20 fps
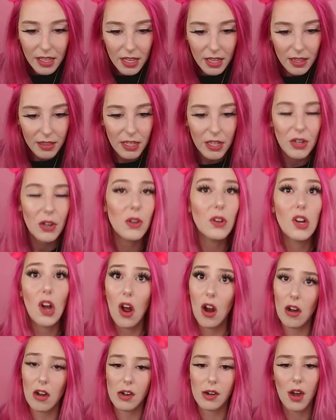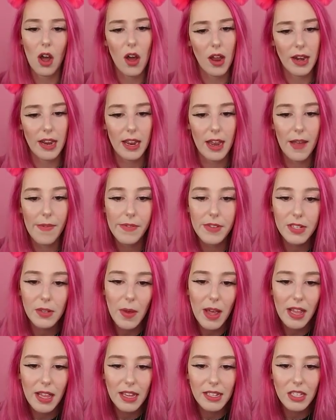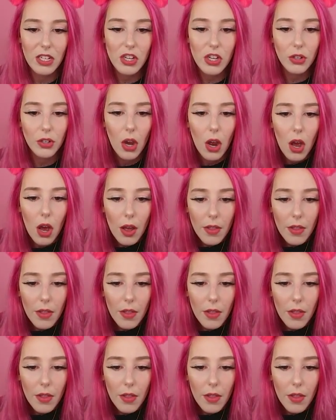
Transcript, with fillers: the little guard on it. And as well as the shield.